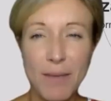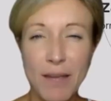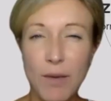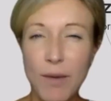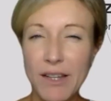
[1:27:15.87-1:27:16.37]

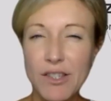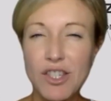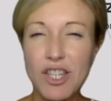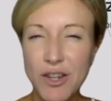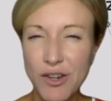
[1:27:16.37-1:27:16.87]
in quick.
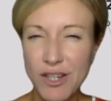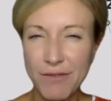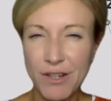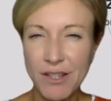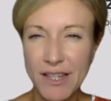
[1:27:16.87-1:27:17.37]
Gender
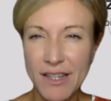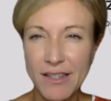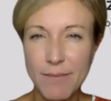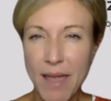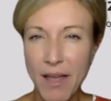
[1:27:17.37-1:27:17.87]

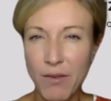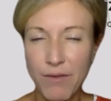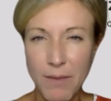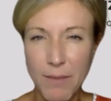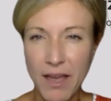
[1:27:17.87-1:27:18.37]
differences, yeah. male,
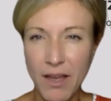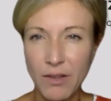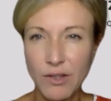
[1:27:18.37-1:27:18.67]
female.